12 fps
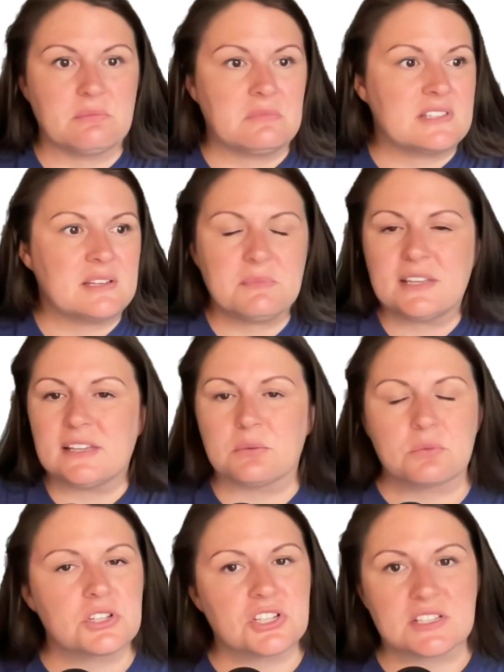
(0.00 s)
something
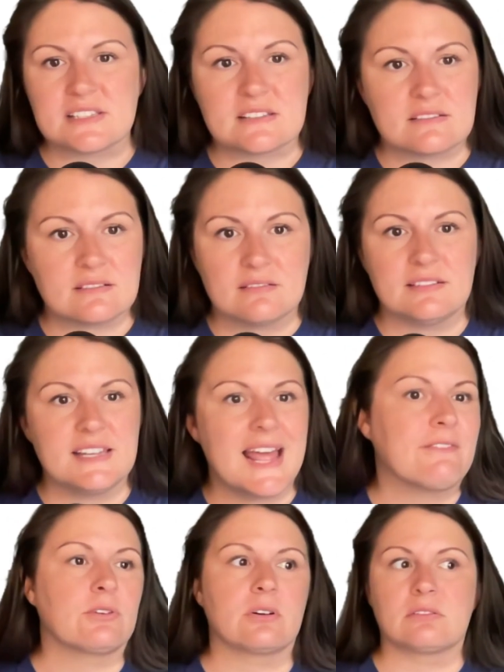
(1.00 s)
that would just
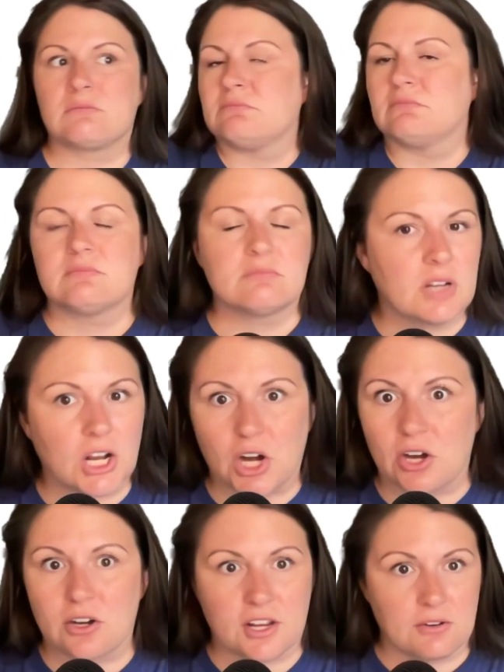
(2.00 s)
never
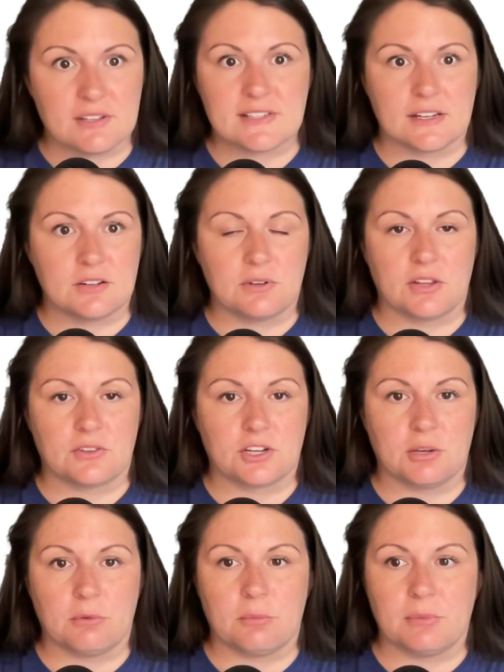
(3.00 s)
occur to you to say to another
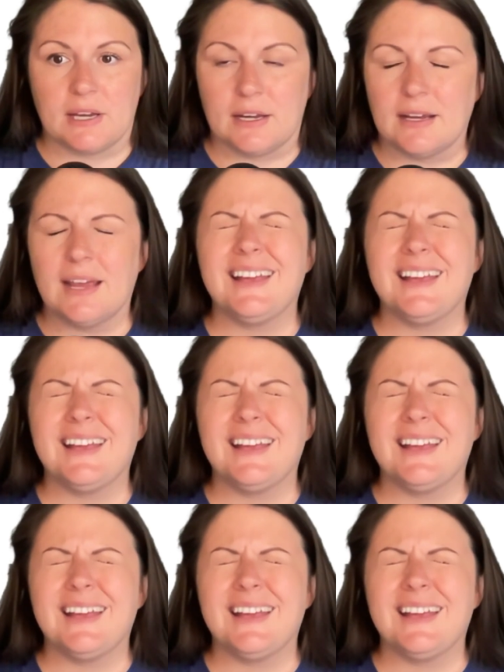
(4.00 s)
human being.